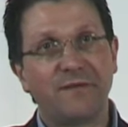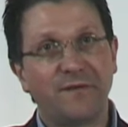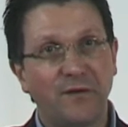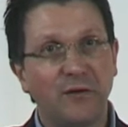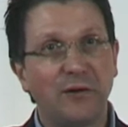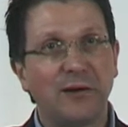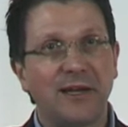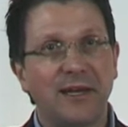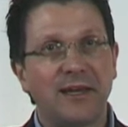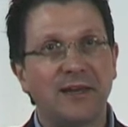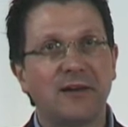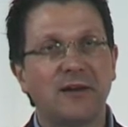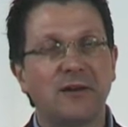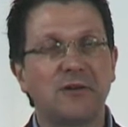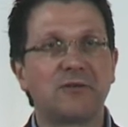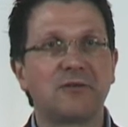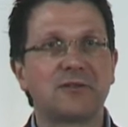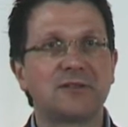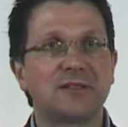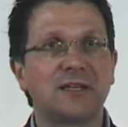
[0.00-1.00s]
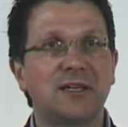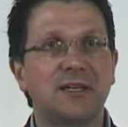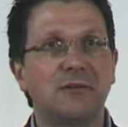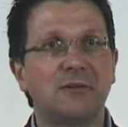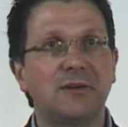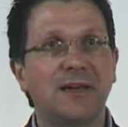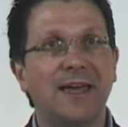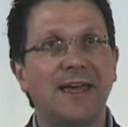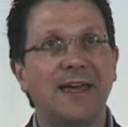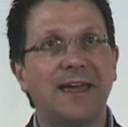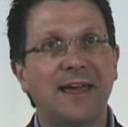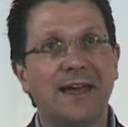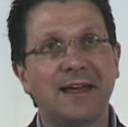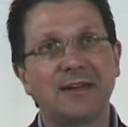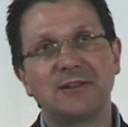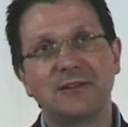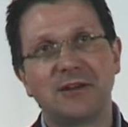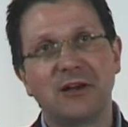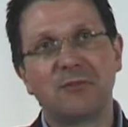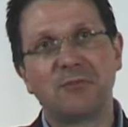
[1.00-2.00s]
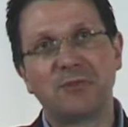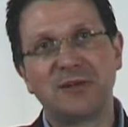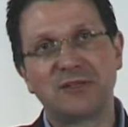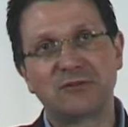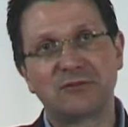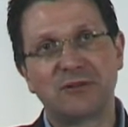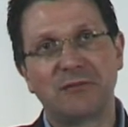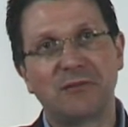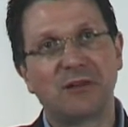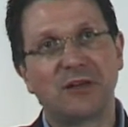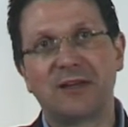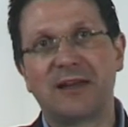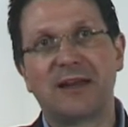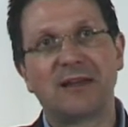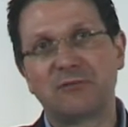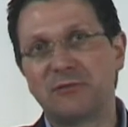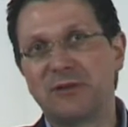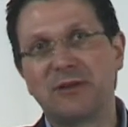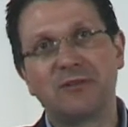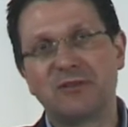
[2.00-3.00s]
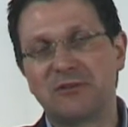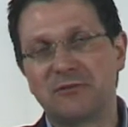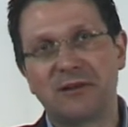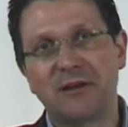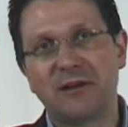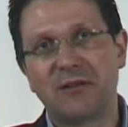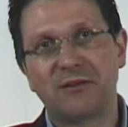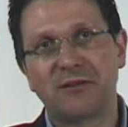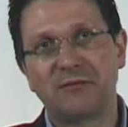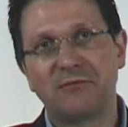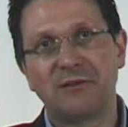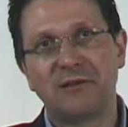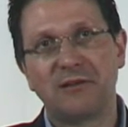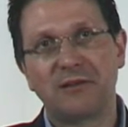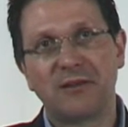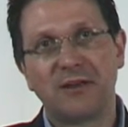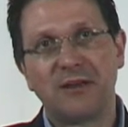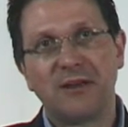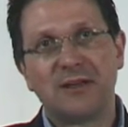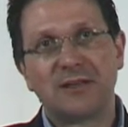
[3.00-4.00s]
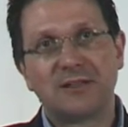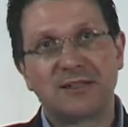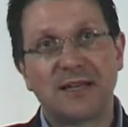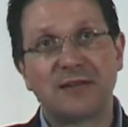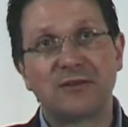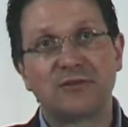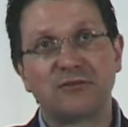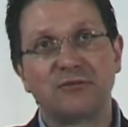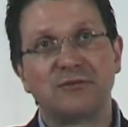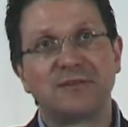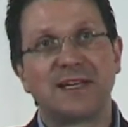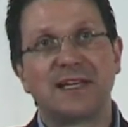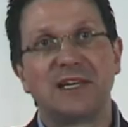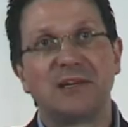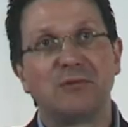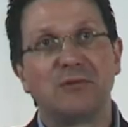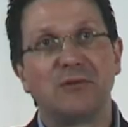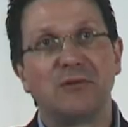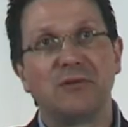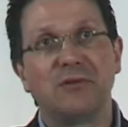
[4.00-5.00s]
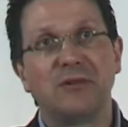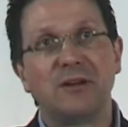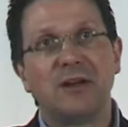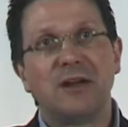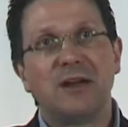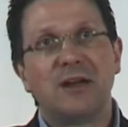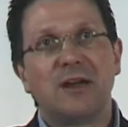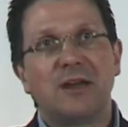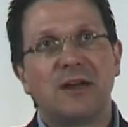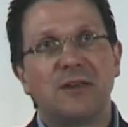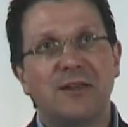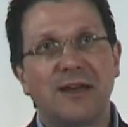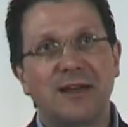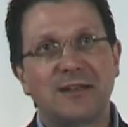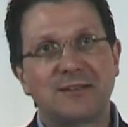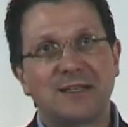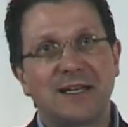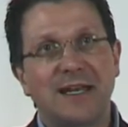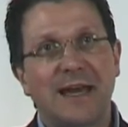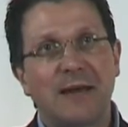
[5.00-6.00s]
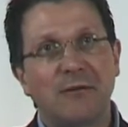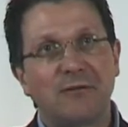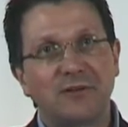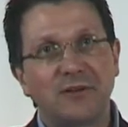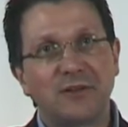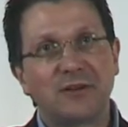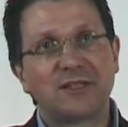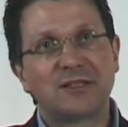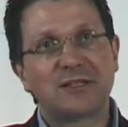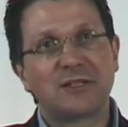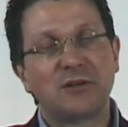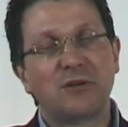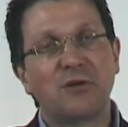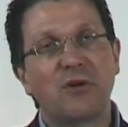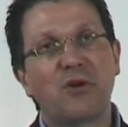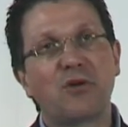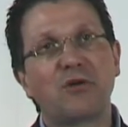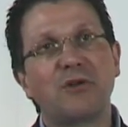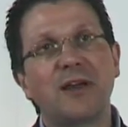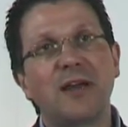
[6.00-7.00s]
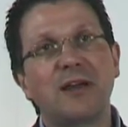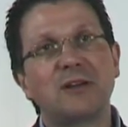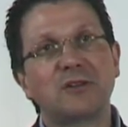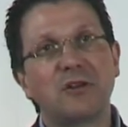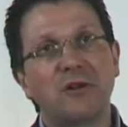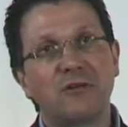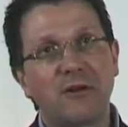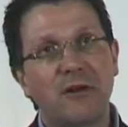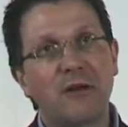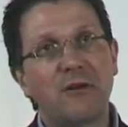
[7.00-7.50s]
fully across the UK and IP Stream Connect. We don't do anything with centrals anymore. That's allowed us to create our